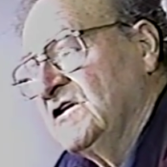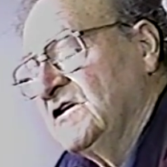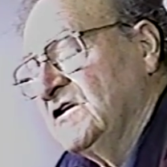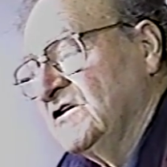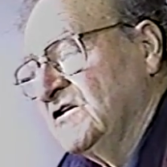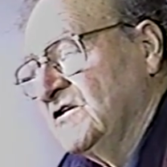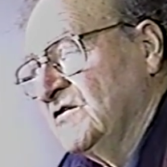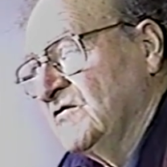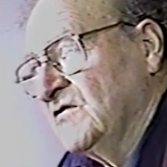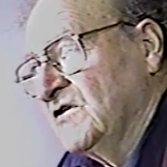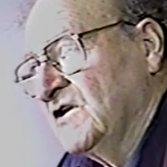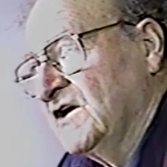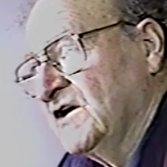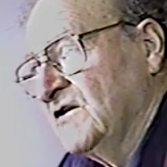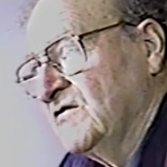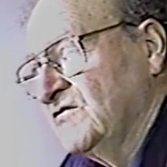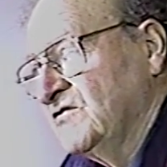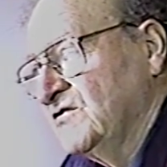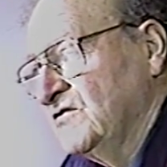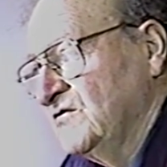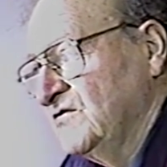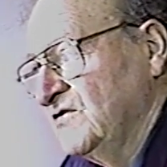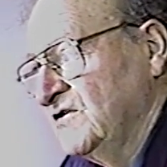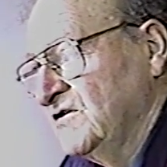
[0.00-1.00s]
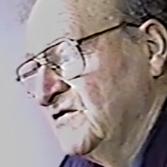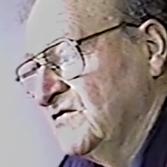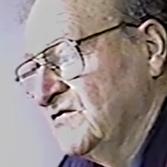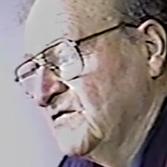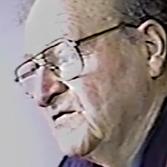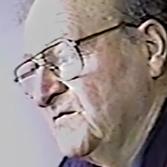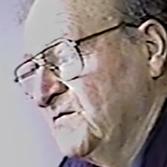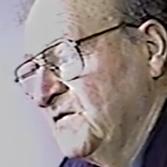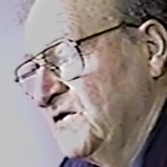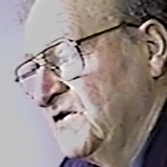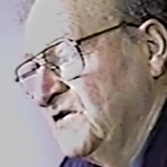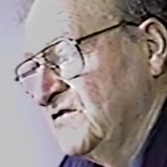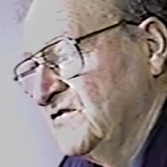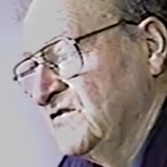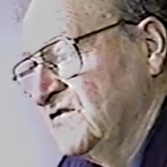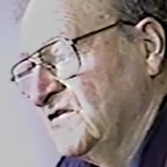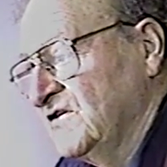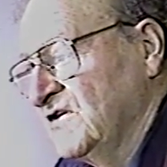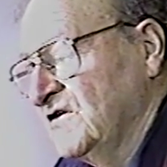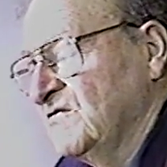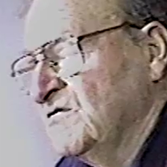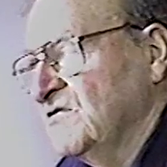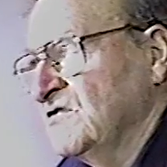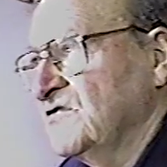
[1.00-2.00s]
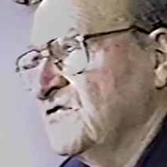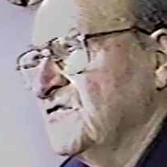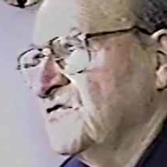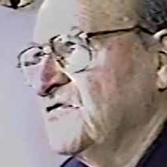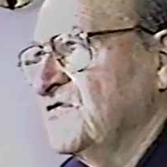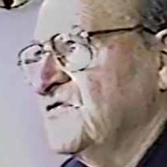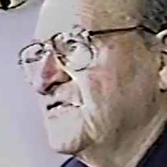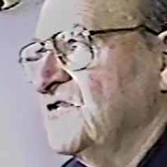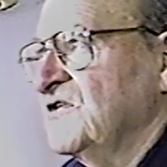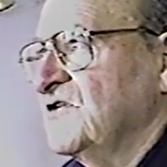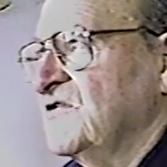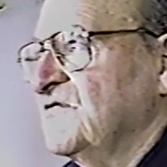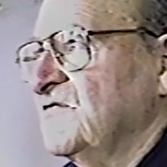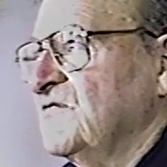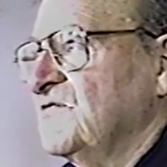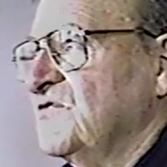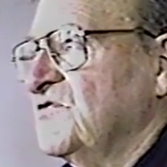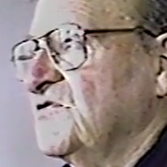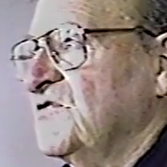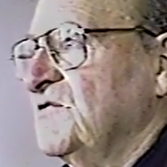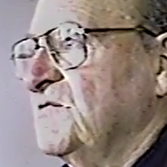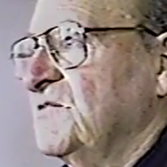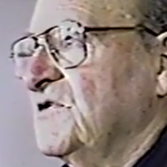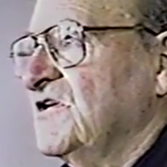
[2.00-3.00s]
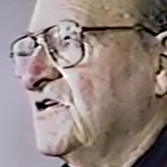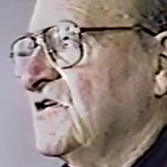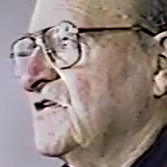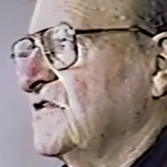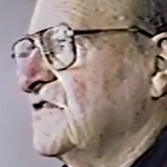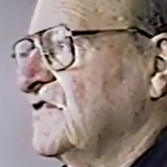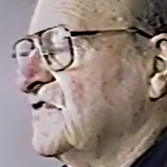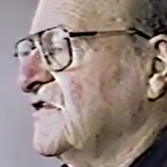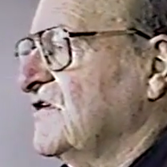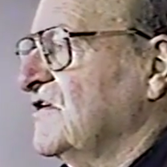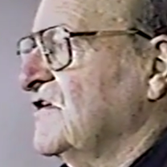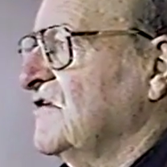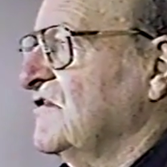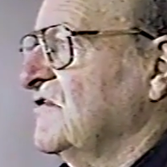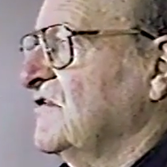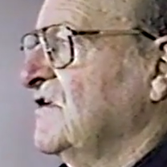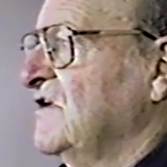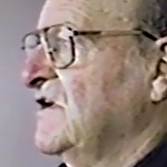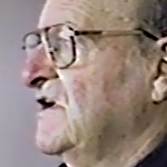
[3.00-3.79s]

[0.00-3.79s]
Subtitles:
You were allowed 2 deers apiece, and there was 3 of them, 3 Americans, I guess.